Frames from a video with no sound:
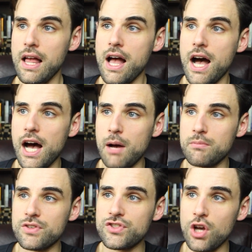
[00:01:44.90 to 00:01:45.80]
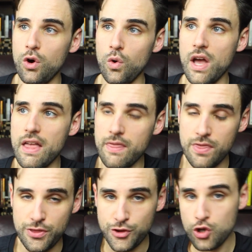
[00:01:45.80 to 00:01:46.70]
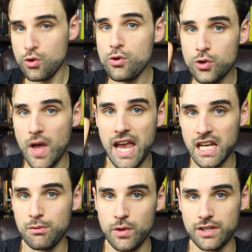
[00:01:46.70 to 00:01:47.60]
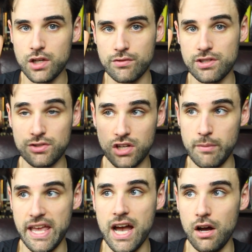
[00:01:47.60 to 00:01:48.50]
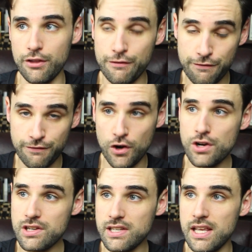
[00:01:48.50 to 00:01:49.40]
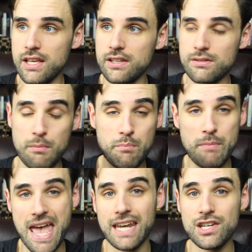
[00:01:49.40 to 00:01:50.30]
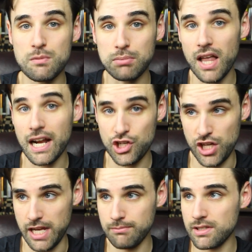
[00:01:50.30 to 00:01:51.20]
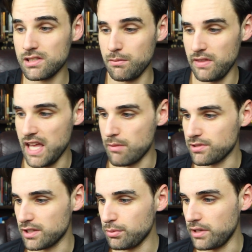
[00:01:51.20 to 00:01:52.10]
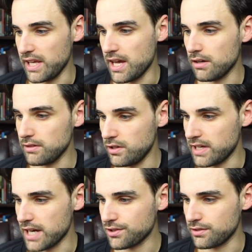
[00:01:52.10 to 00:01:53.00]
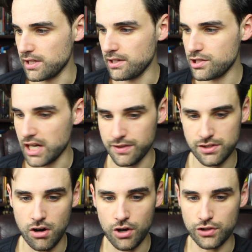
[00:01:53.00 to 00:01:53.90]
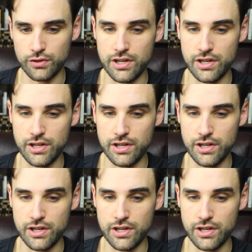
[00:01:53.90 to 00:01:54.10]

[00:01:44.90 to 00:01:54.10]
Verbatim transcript: Um, so two new AWS services are coming out. The first is managed blockchain. This is something that Amazon's putting out. You can actually check out this article